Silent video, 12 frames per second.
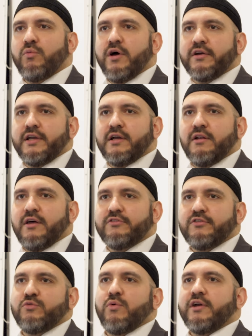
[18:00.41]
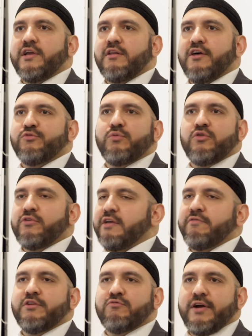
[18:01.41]
the working class, because the working class were not
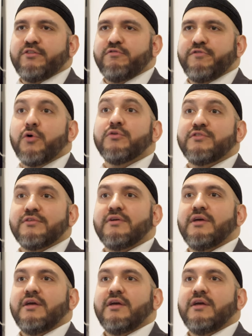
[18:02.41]
given the right to vote.